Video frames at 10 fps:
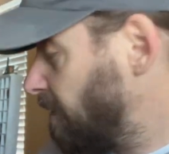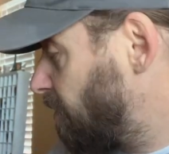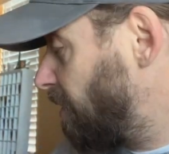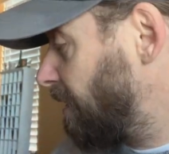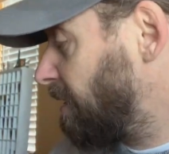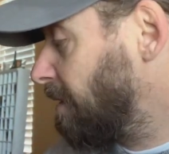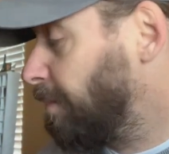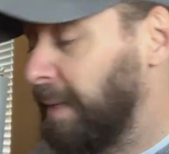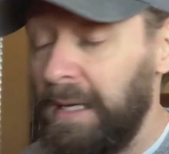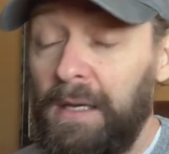just
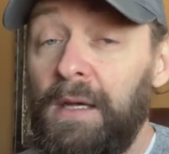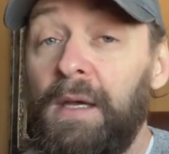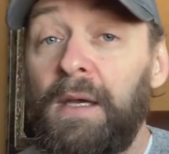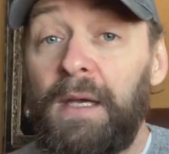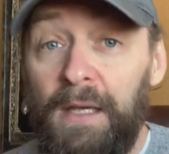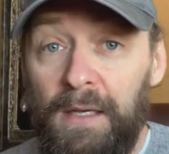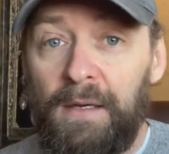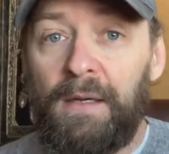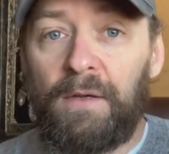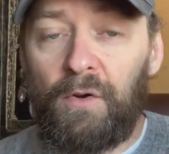be
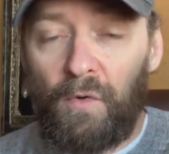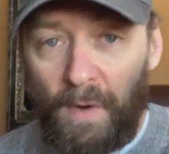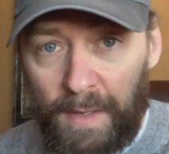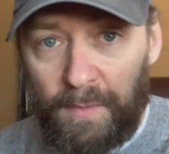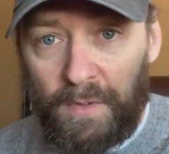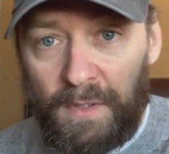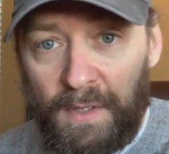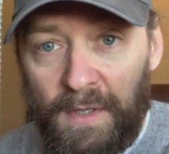incredible.